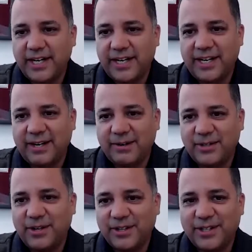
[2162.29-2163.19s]
and I would
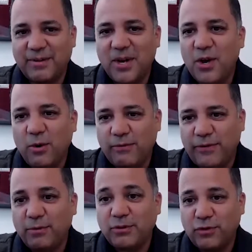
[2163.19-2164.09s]
talk to, or if
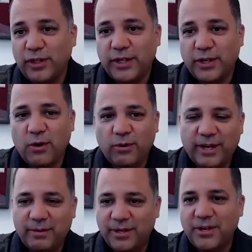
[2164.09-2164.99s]
it was really cold,
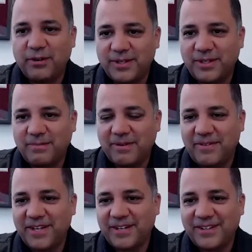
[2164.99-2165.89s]
I would go into my
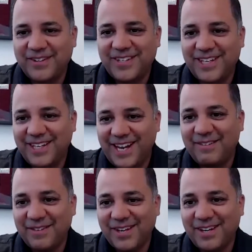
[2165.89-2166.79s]
vehicle and
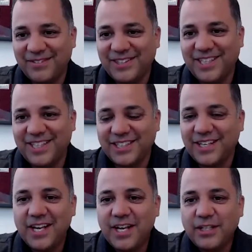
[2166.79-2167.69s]
have a conversation.
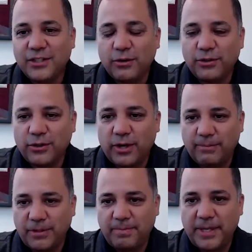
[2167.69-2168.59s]
So
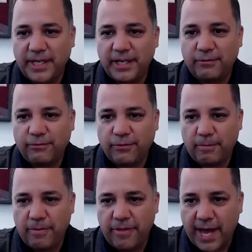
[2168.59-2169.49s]
I'm speaking
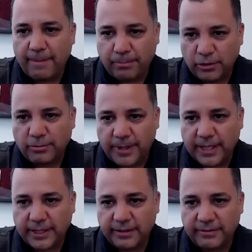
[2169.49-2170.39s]
from that
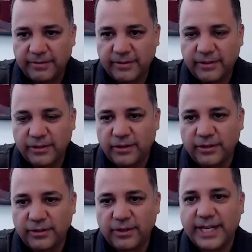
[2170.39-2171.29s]
perspective.
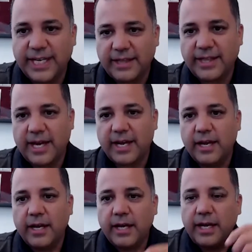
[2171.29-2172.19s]
So I get that.
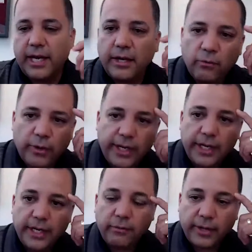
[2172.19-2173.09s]
And
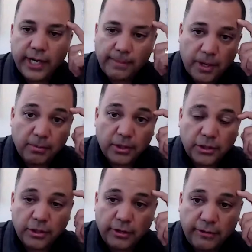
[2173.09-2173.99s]
when I
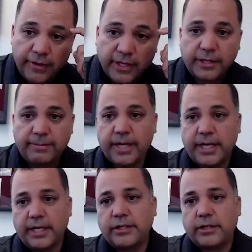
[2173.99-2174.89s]
published Note Investing
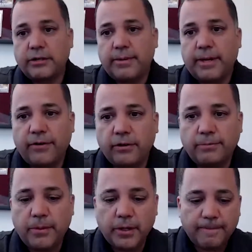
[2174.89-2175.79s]
Made Easier, my
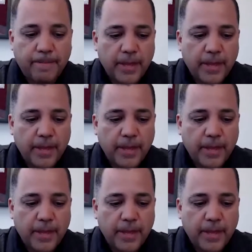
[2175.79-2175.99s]
first book,